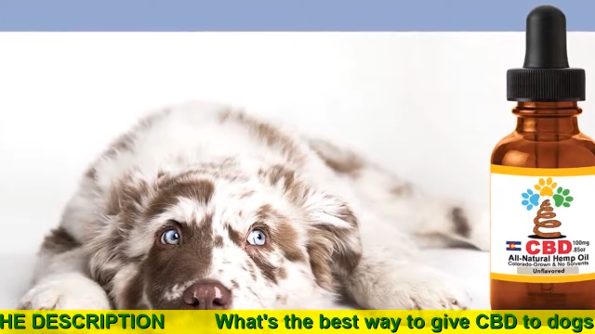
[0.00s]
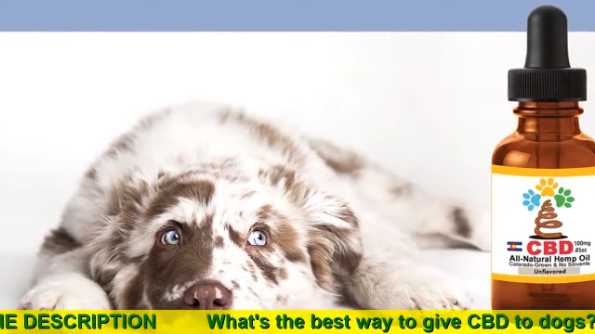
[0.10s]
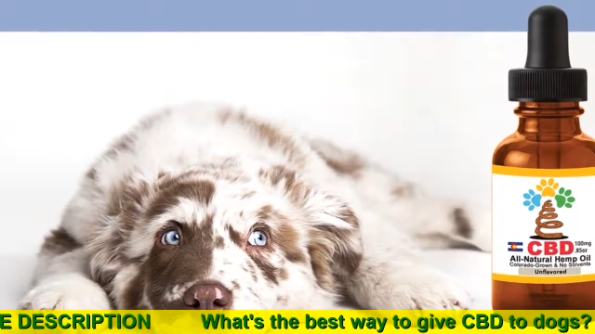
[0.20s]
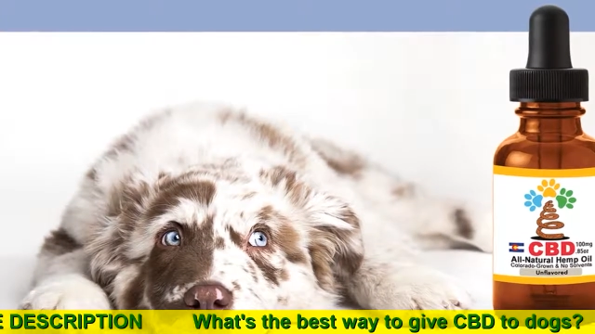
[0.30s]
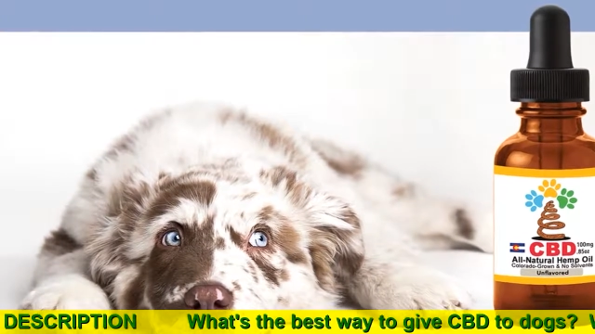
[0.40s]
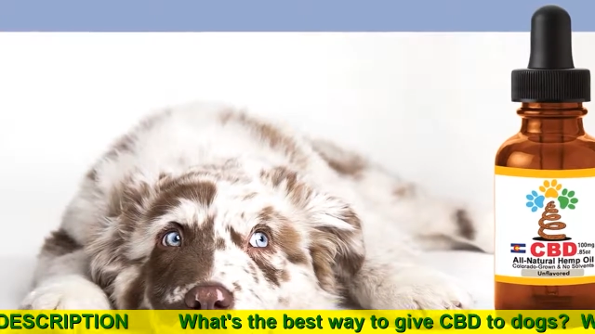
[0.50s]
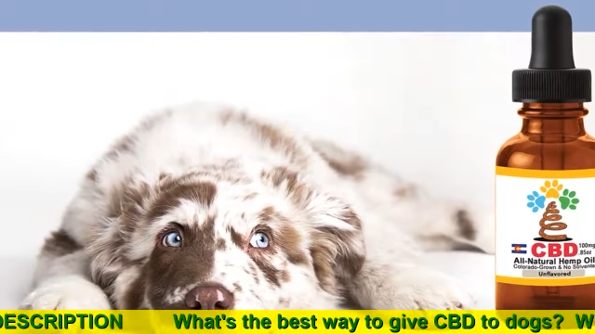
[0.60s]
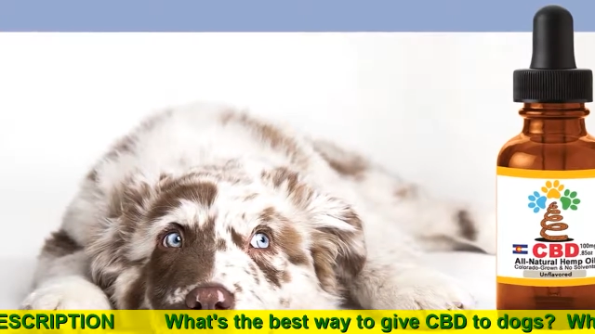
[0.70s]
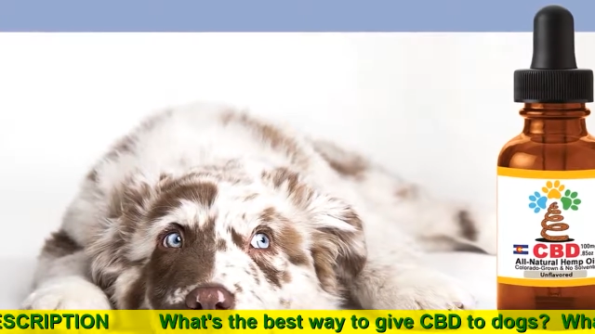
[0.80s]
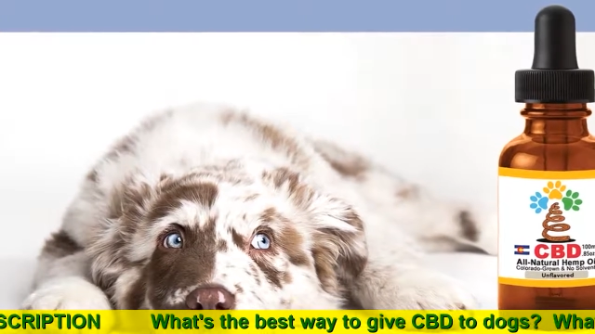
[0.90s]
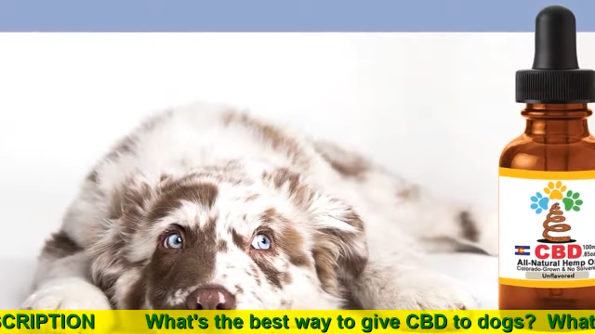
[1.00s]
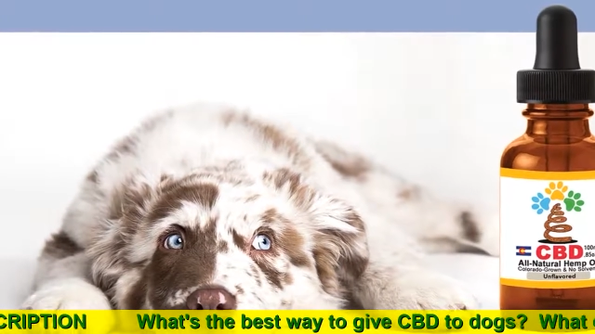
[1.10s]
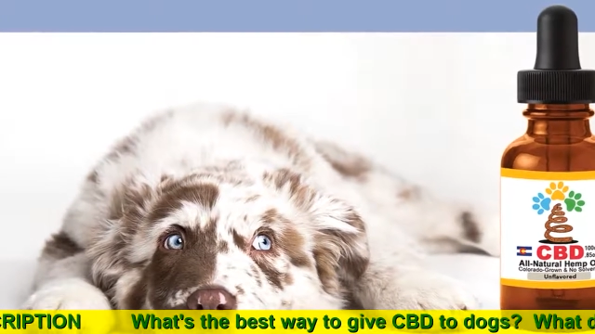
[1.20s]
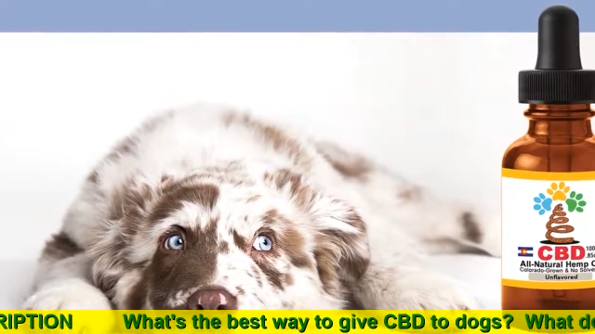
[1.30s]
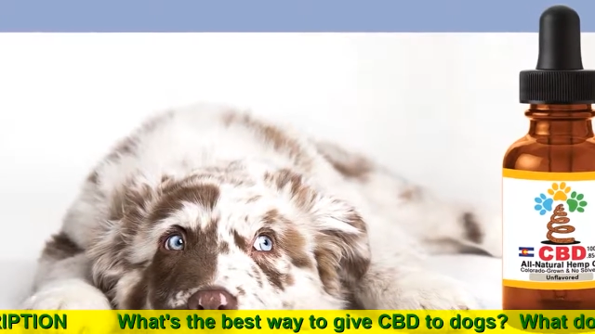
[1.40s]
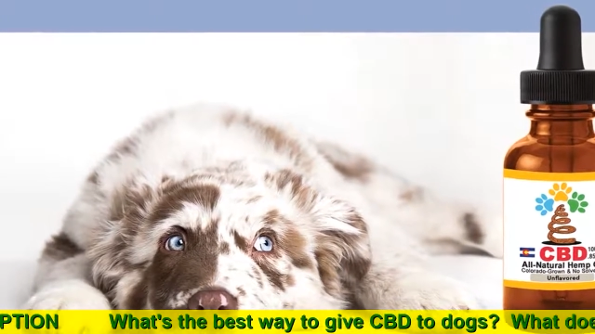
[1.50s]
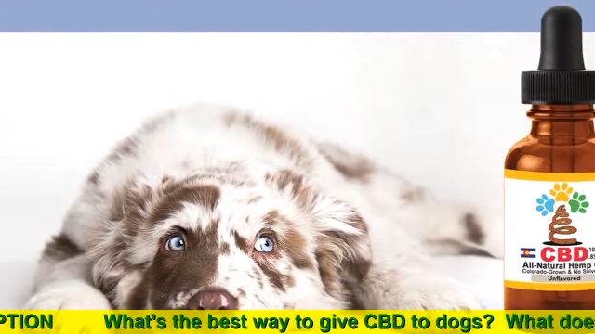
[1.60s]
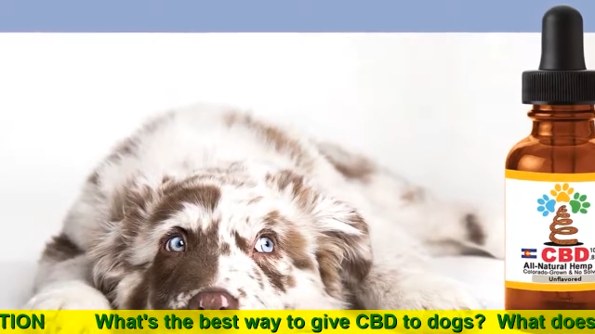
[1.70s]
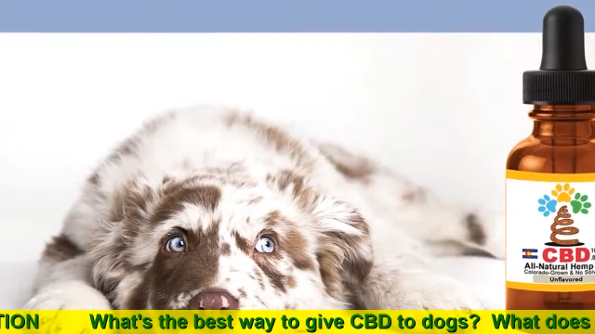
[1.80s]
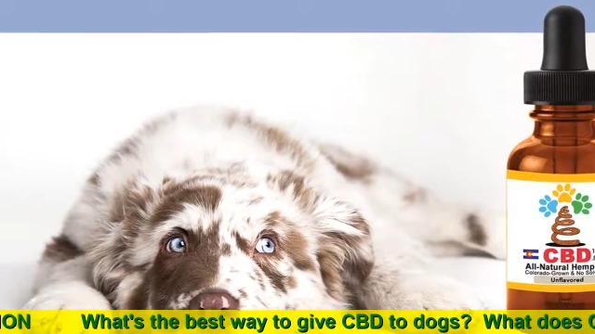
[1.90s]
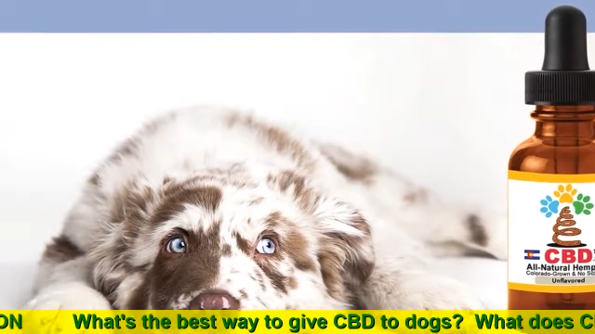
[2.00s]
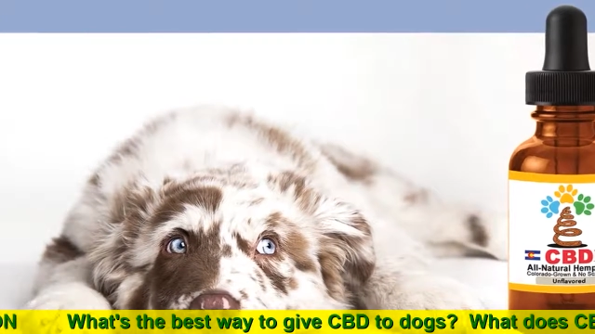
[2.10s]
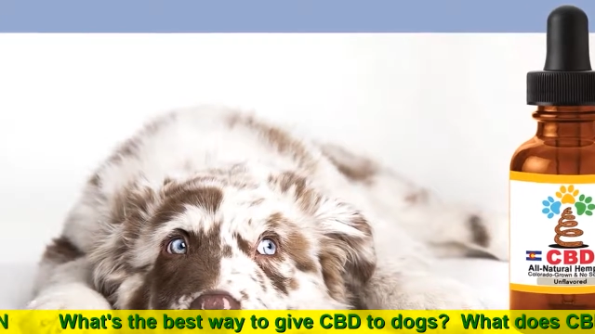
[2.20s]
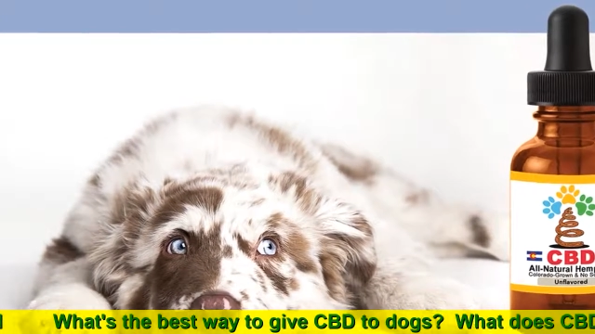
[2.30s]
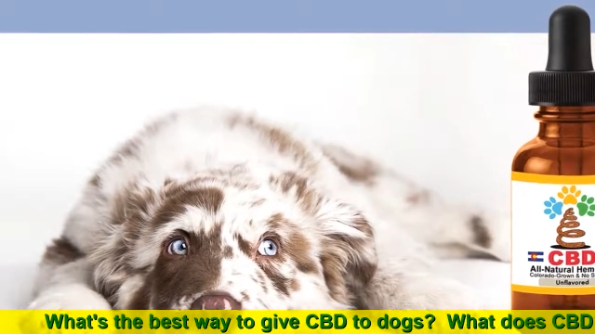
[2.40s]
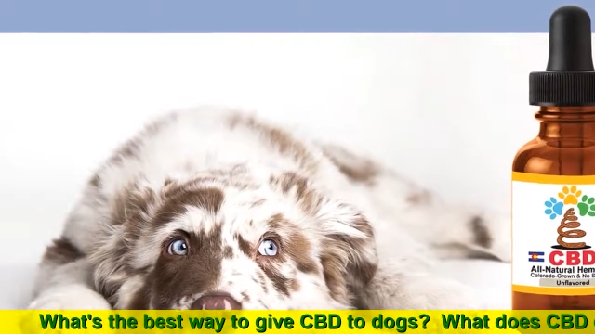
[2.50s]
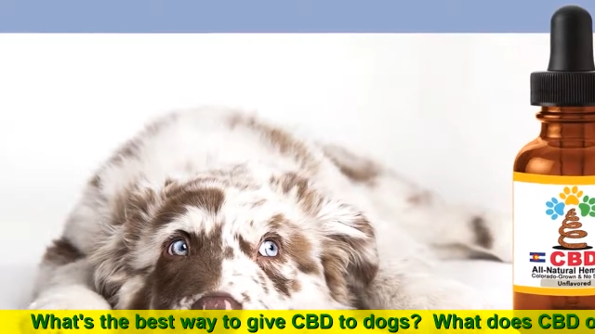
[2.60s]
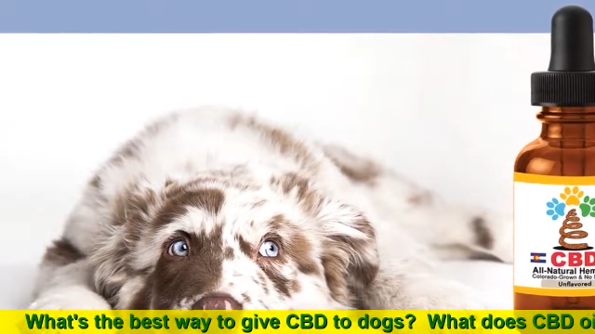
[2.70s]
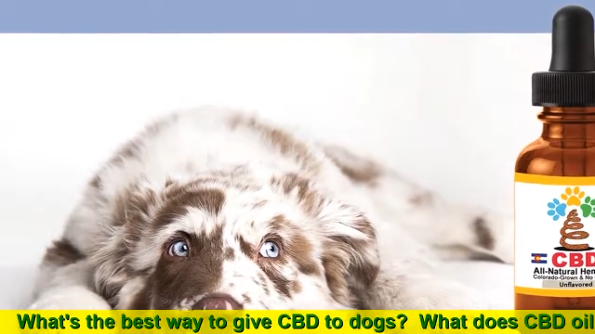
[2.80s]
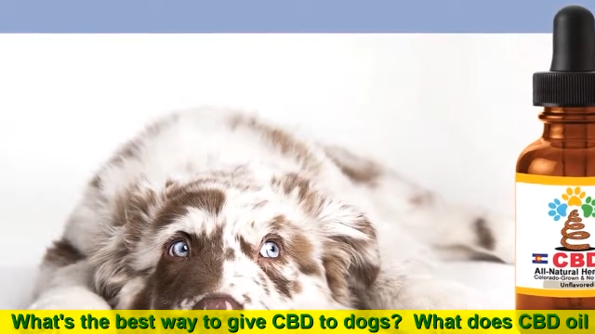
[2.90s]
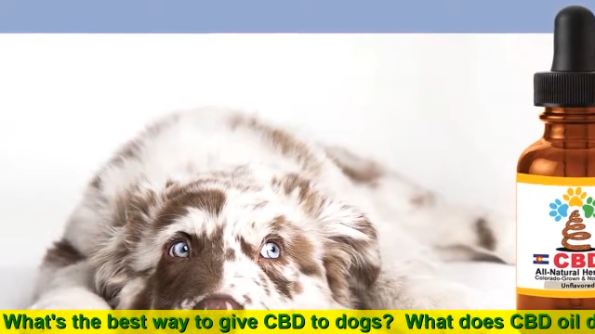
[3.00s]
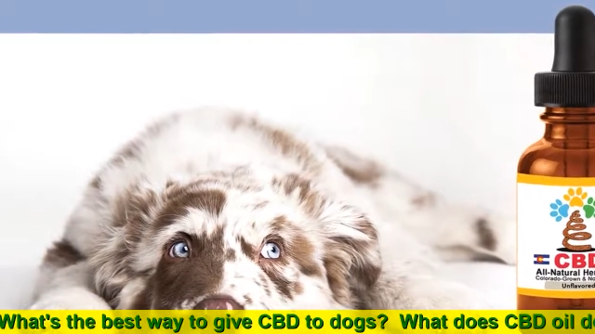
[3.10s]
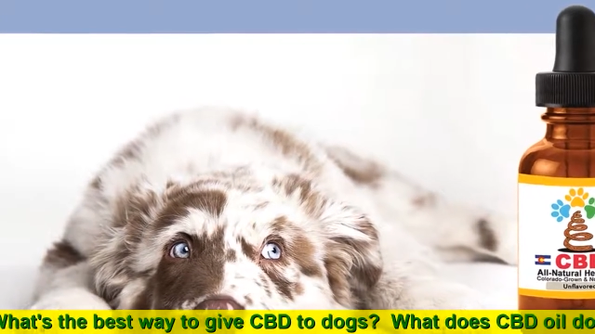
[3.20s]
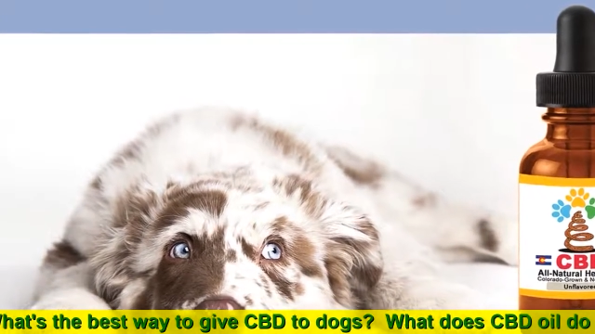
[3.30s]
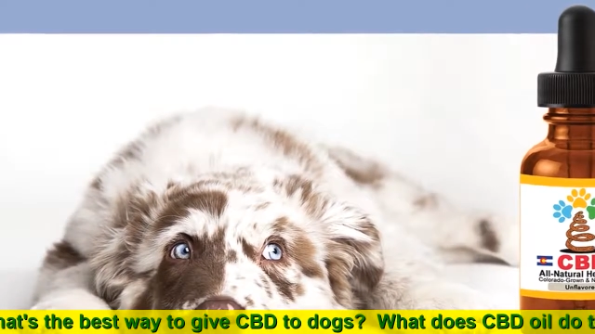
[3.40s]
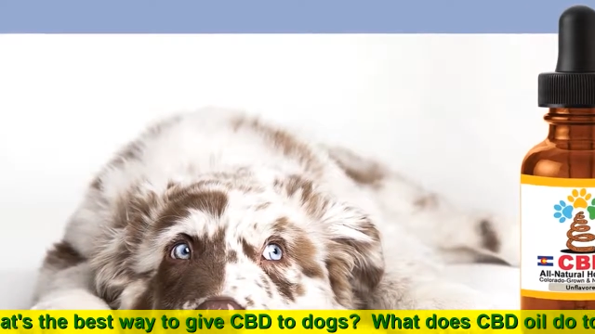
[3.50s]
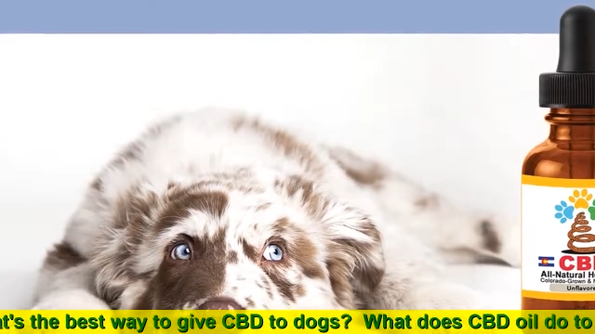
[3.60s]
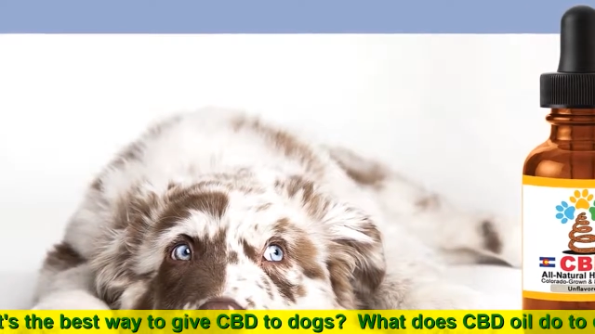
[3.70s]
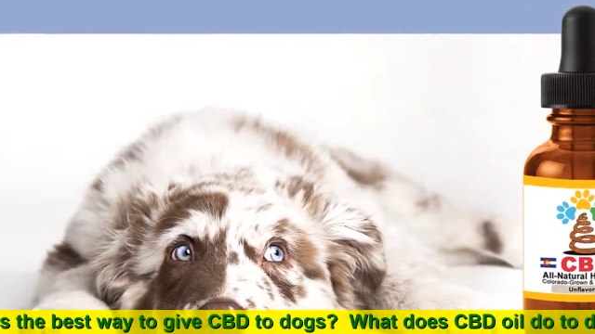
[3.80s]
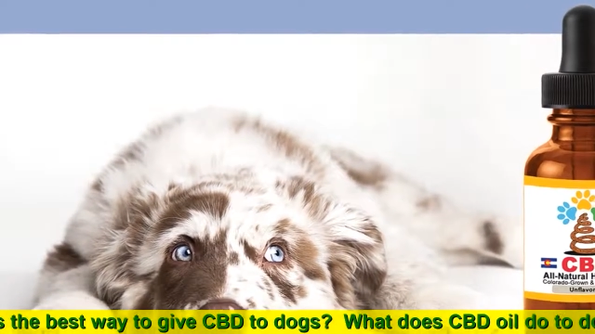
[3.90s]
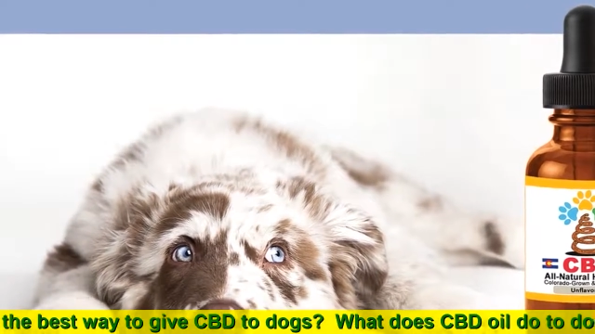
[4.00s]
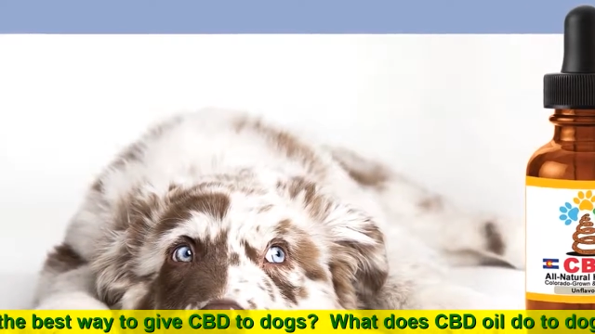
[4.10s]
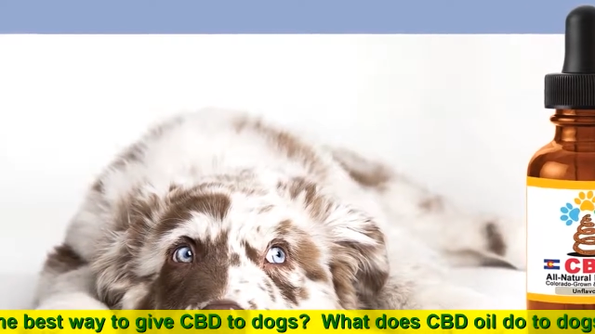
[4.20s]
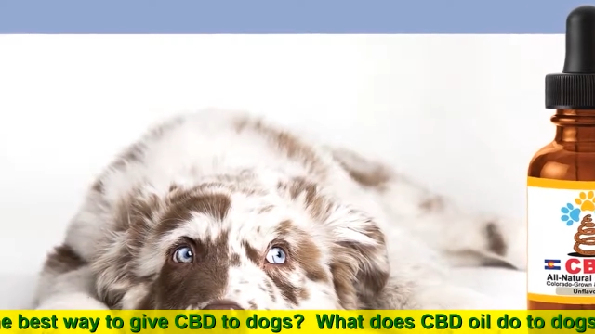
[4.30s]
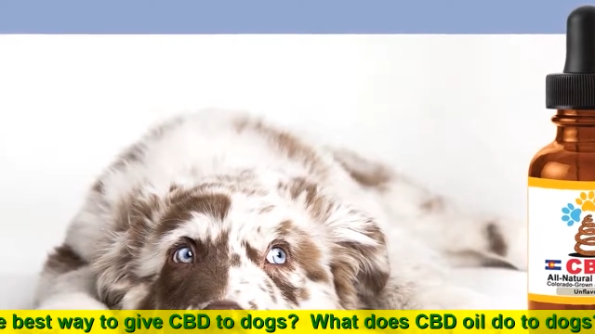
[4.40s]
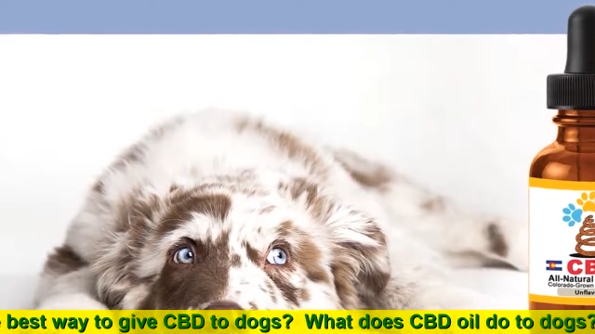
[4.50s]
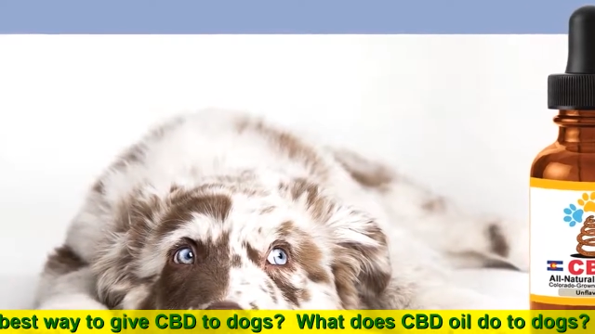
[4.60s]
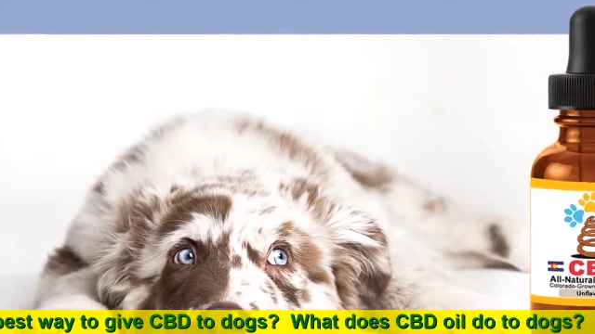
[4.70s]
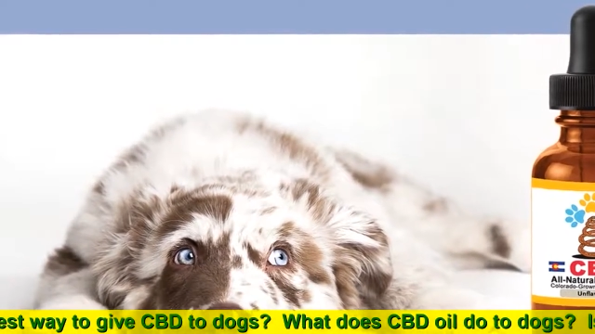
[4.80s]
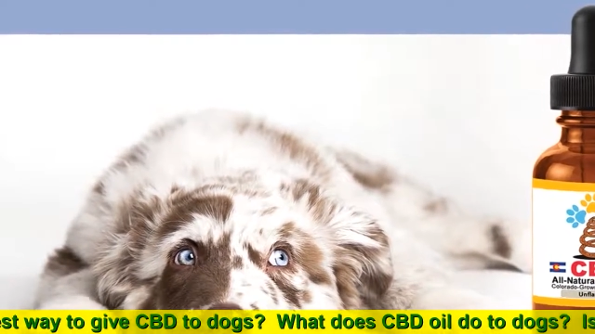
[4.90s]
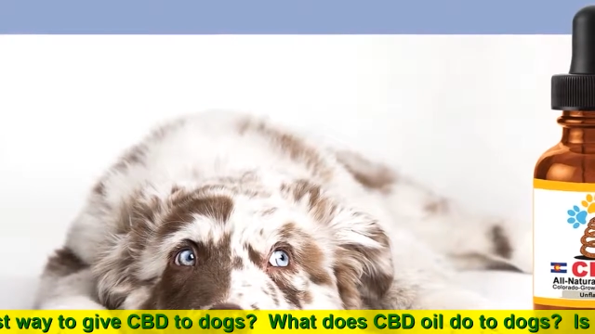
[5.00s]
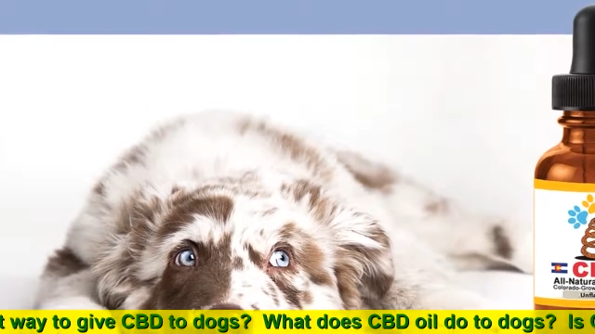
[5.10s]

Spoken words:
Nobody's mouth can be seen.